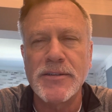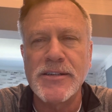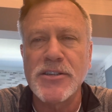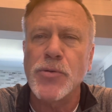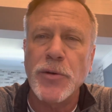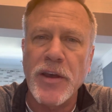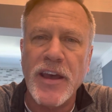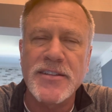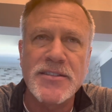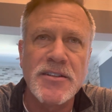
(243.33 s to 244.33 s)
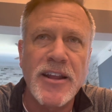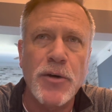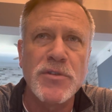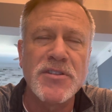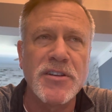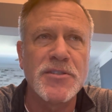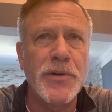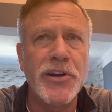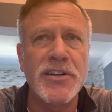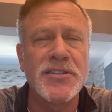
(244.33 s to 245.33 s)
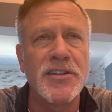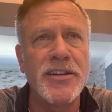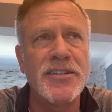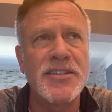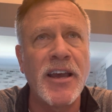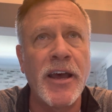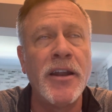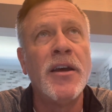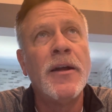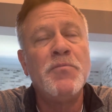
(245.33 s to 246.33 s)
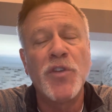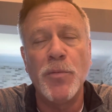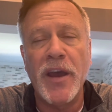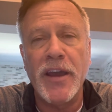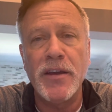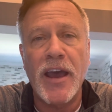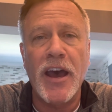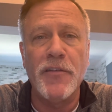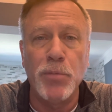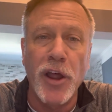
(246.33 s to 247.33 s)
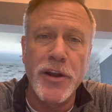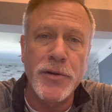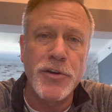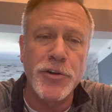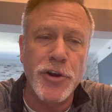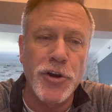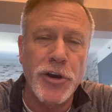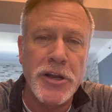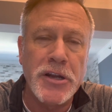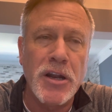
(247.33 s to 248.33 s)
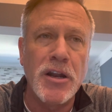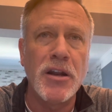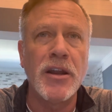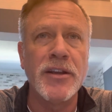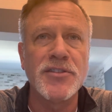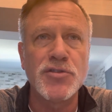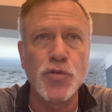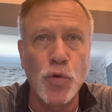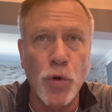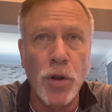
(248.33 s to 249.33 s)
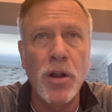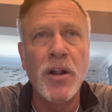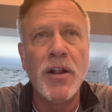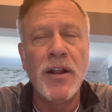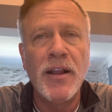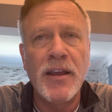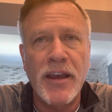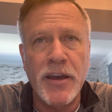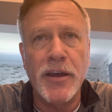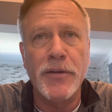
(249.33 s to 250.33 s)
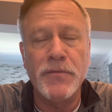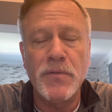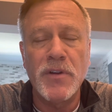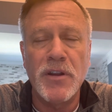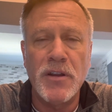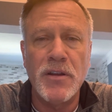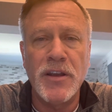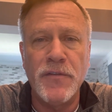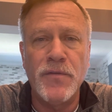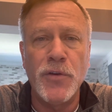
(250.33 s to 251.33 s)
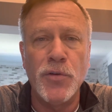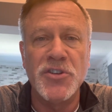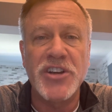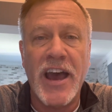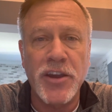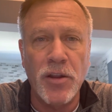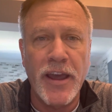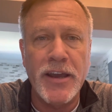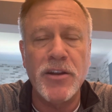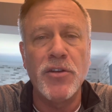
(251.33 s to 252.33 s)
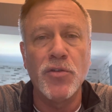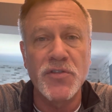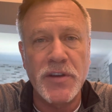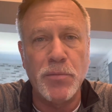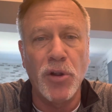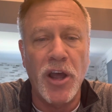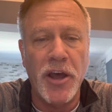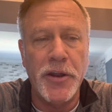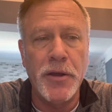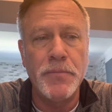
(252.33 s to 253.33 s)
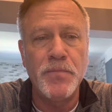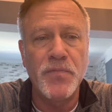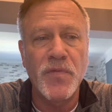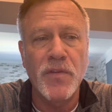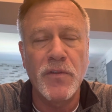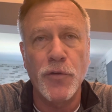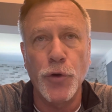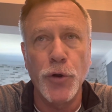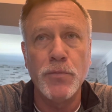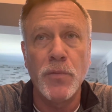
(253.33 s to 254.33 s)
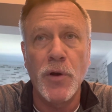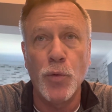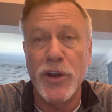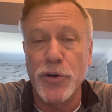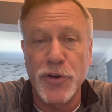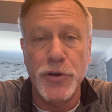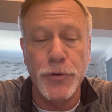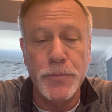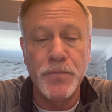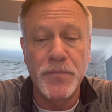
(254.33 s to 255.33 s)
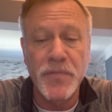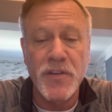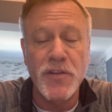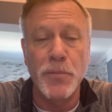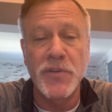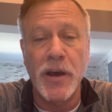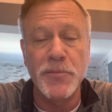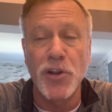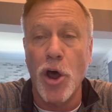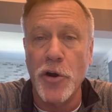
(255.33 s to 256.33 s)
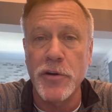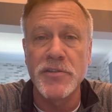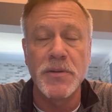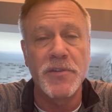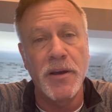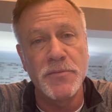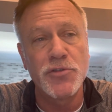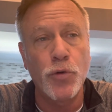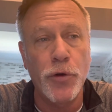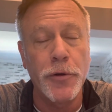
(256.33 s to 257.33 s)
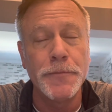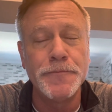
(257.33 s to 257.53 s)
So anyway, that was the experience. And then he said, you may have blood in your urine and stool, and if you ejaculate, you'll see blood for a week or 2, sometimes longer, sometimes shorter.